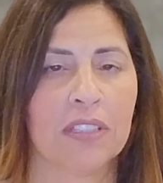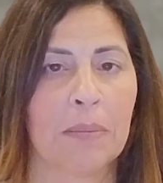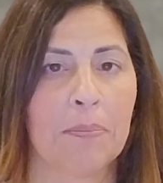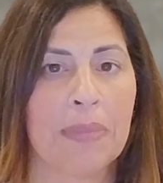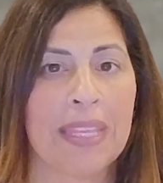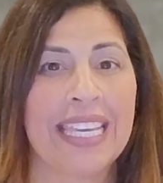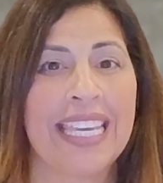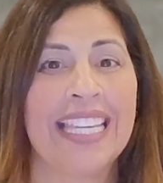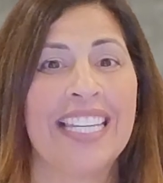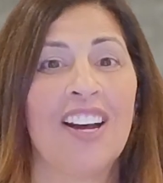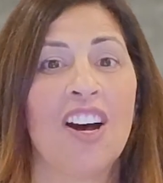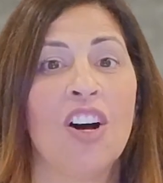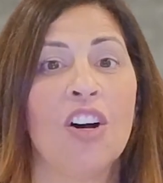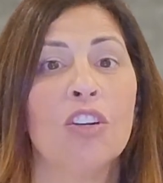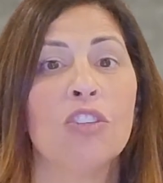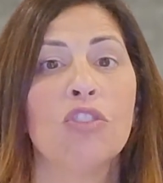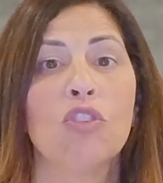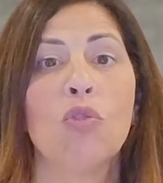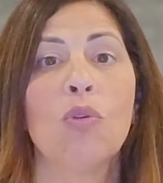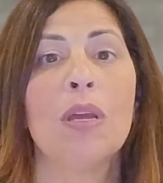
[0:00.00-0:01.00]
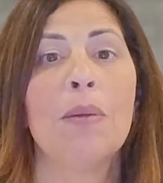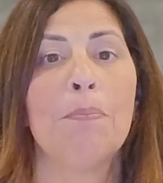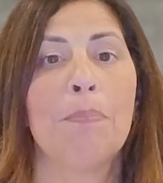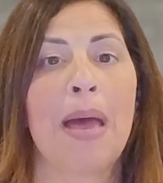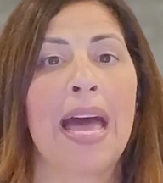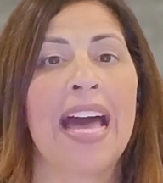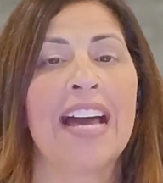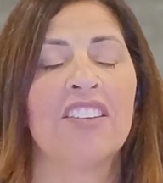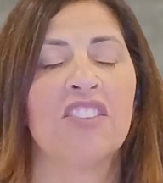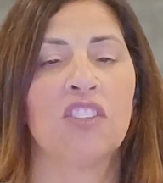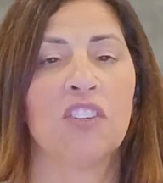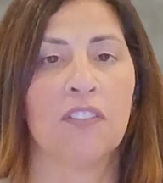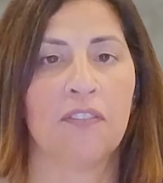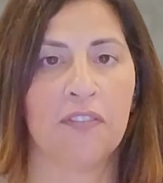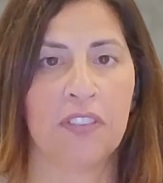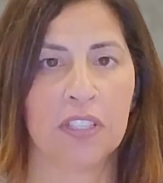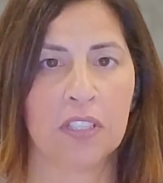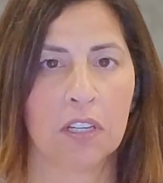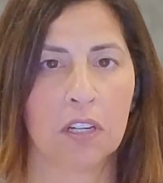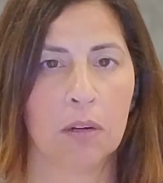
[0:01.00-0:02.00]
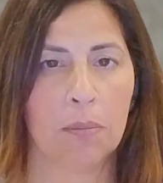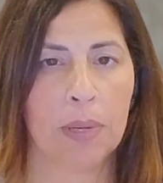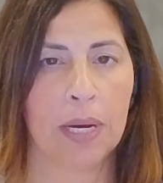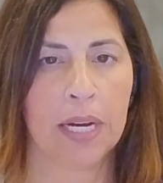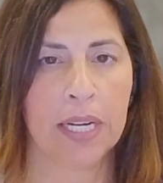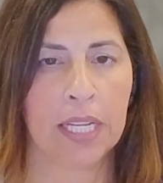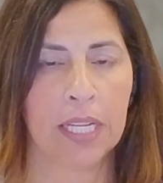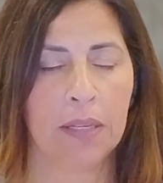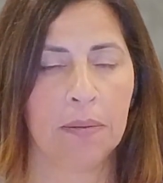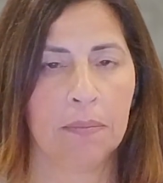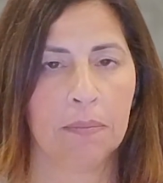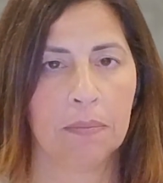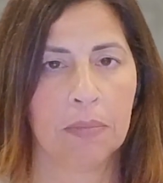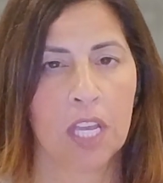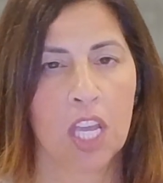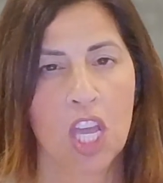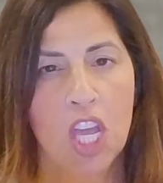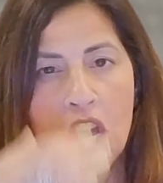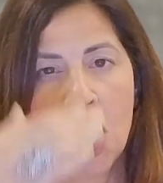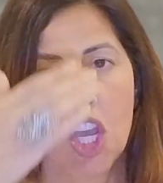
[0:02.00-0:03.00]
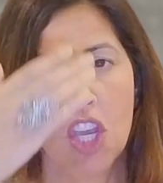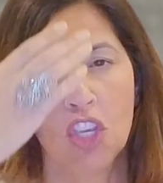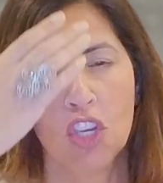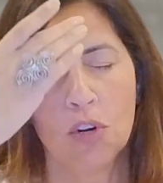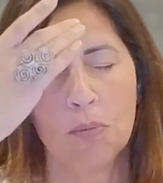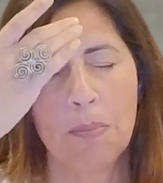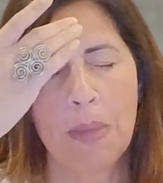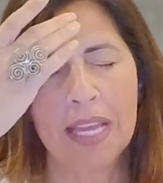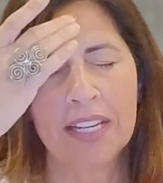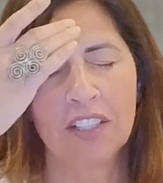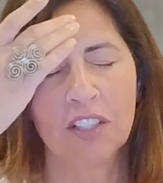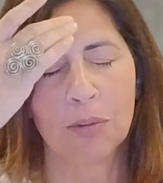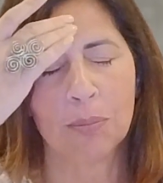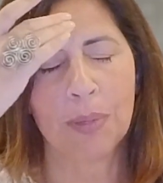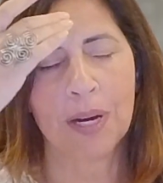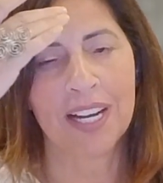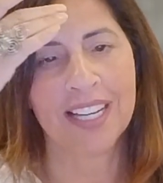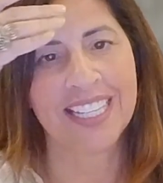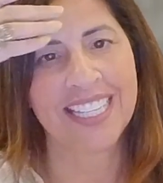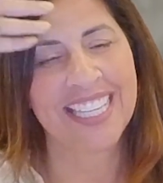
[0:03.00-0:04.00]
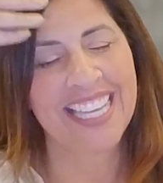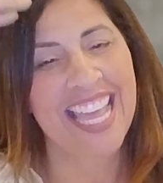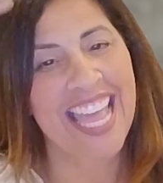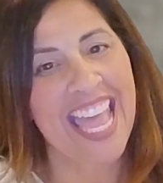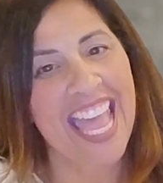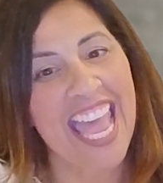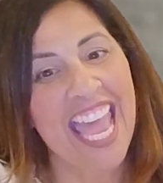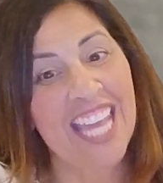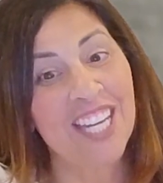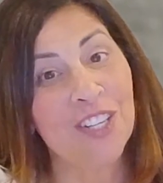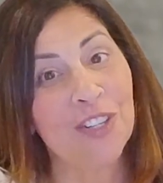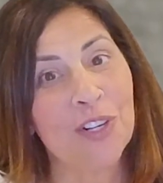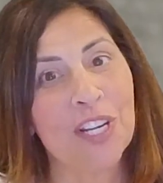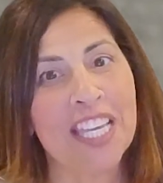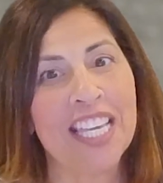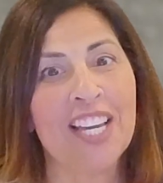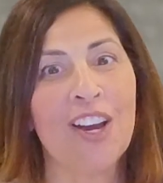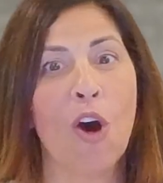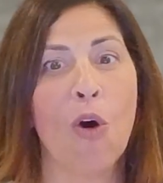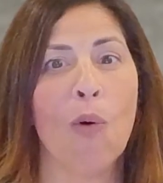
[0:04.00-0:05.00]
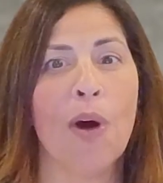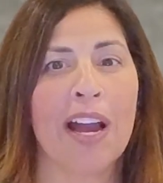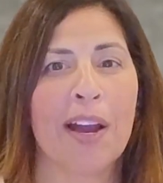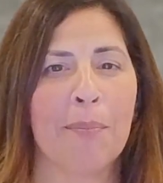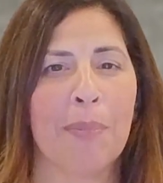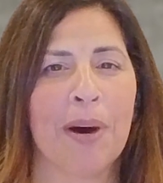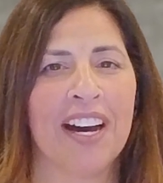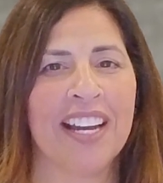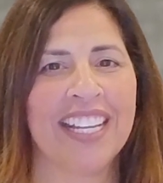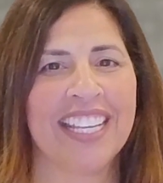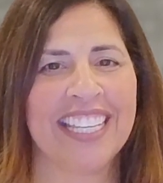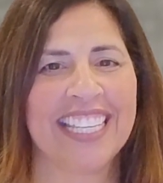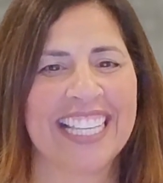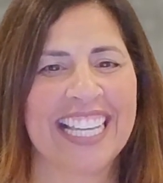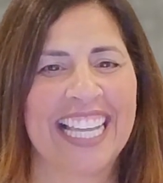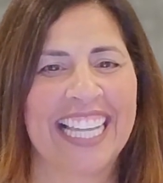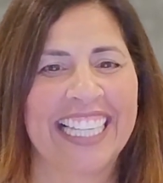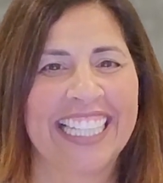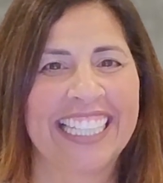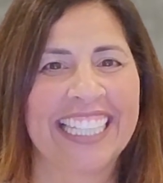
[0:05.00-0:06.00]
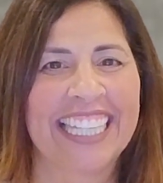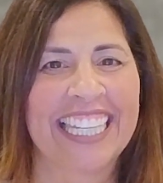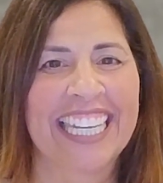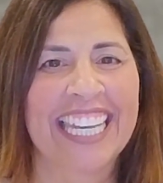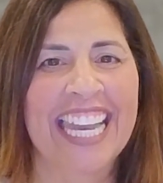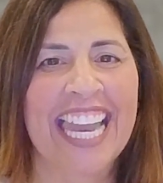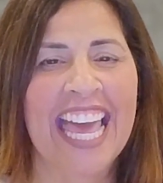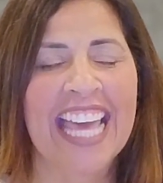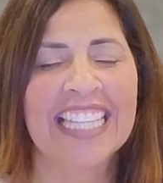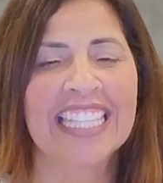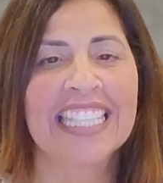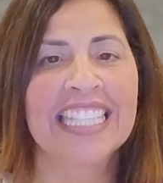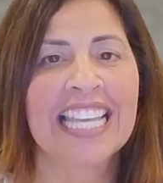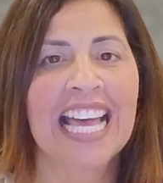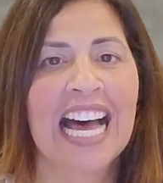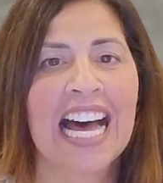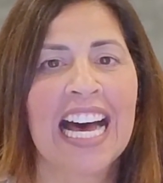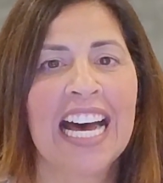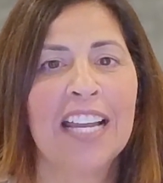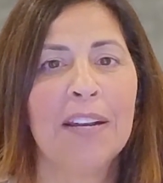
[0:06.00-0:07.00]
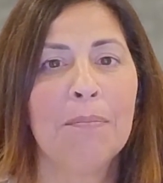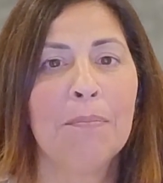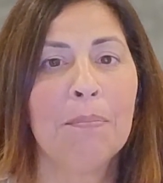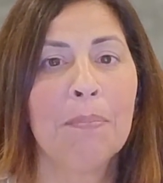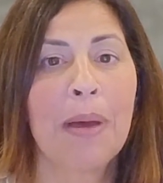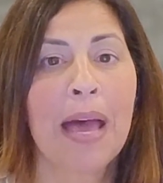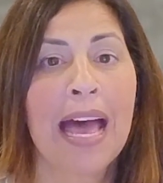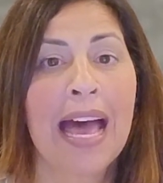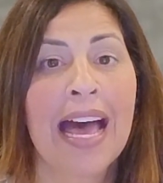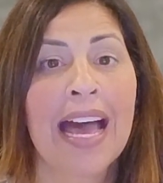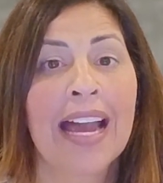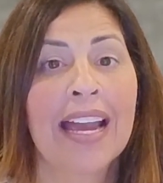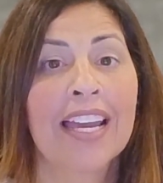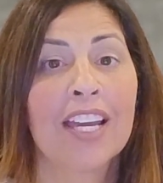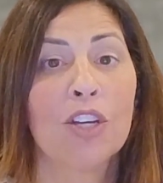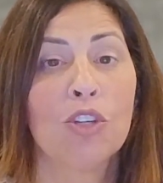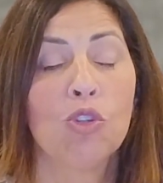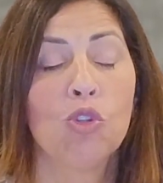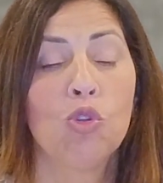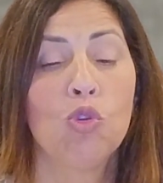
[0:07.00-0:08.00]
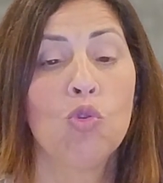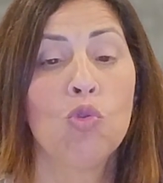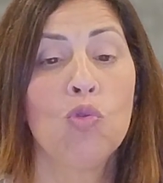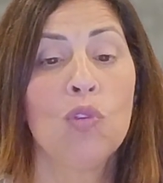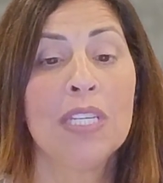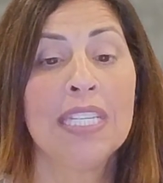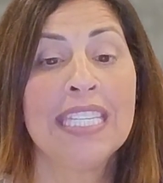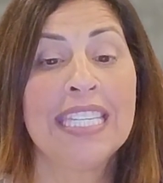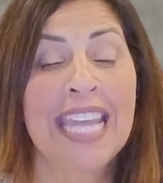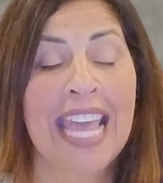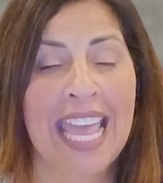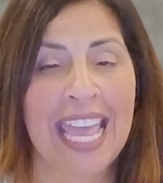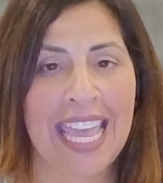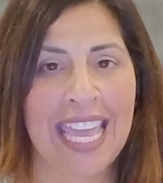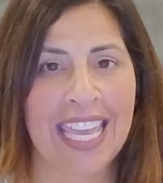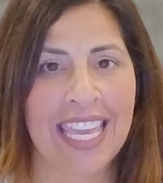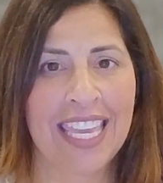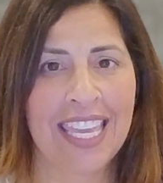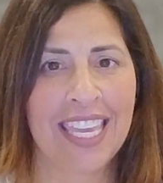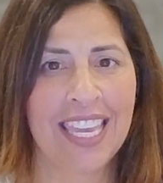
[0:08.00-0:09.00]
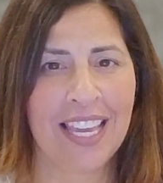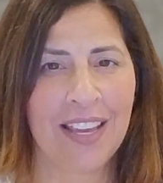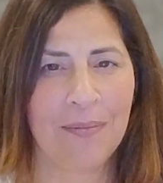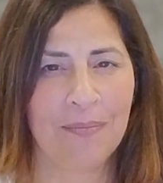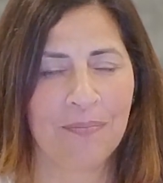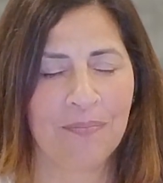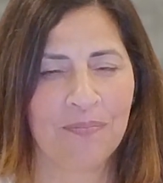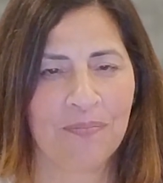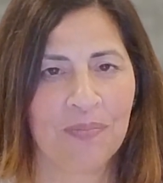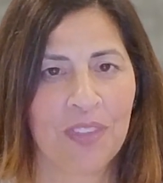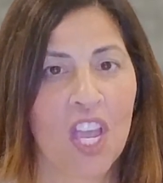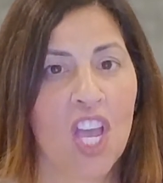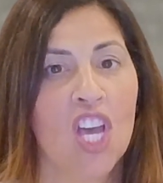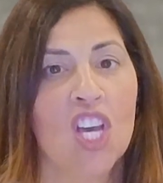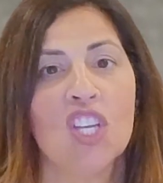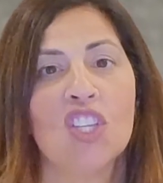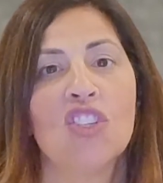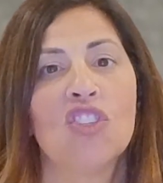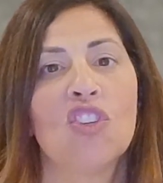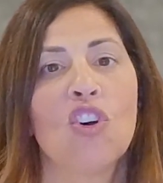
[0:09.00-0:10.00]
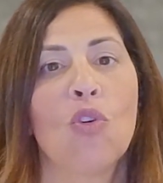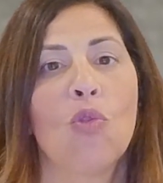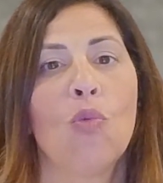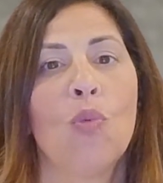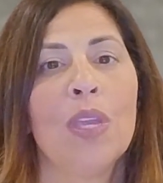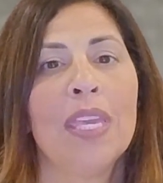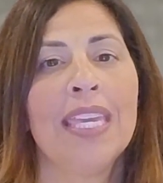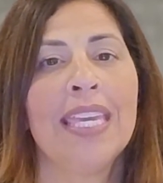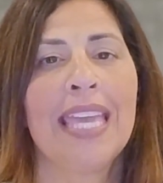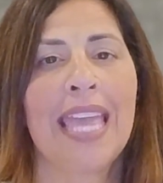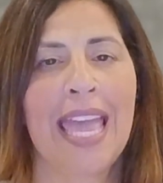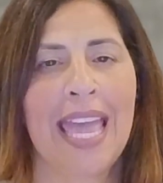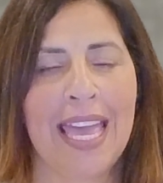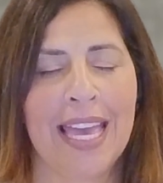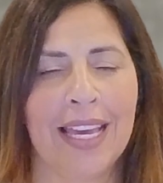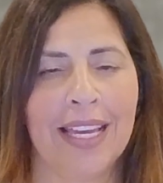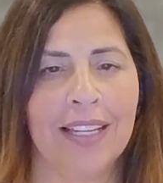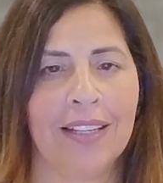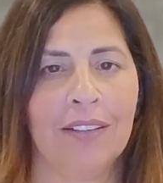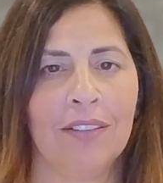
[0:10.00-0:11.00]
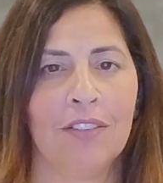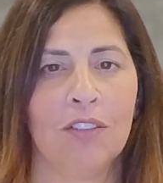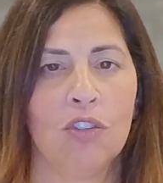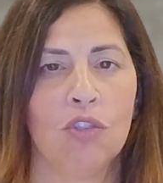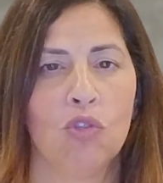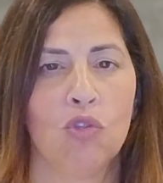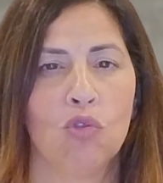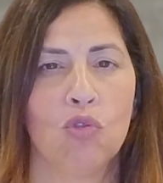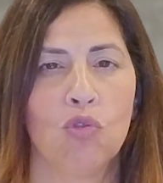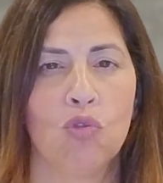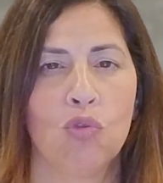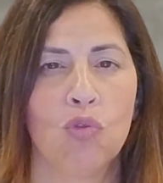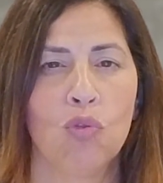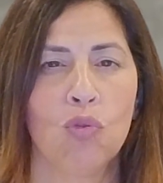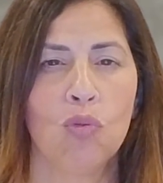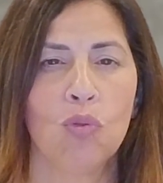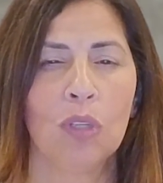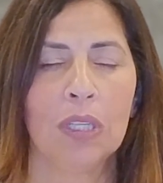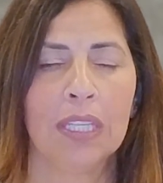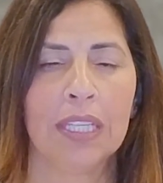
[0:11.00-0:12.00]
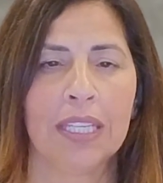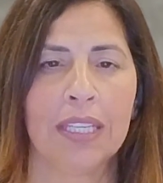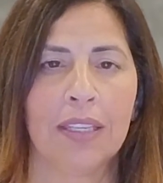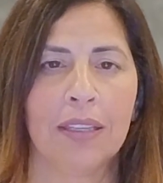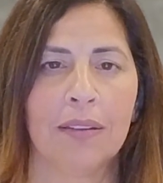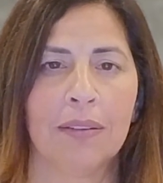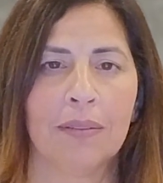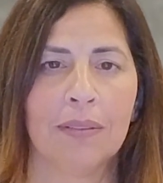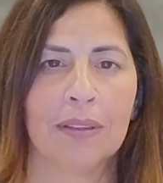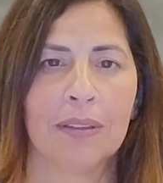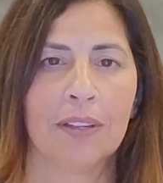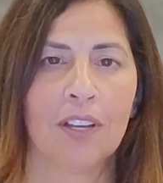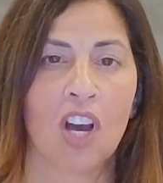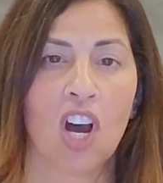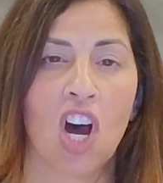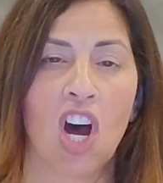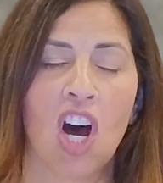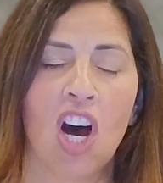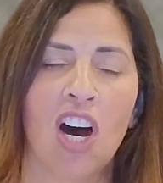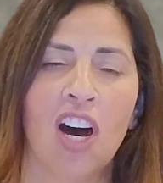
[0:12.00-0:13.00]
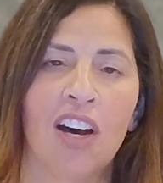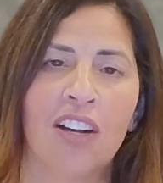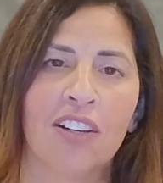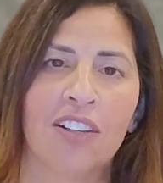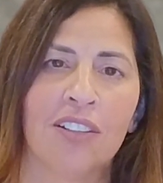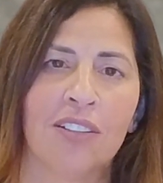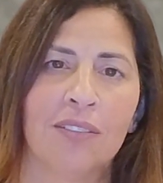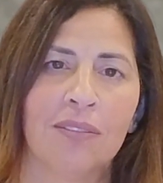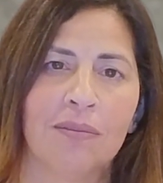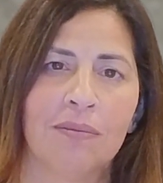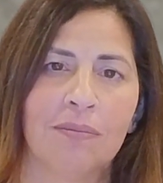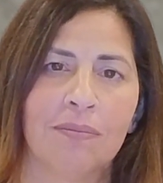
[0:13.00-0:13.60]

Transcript: something, it also impacts your physical body, your mental body, and your egoic body. Let's unpack today so we can truly honor,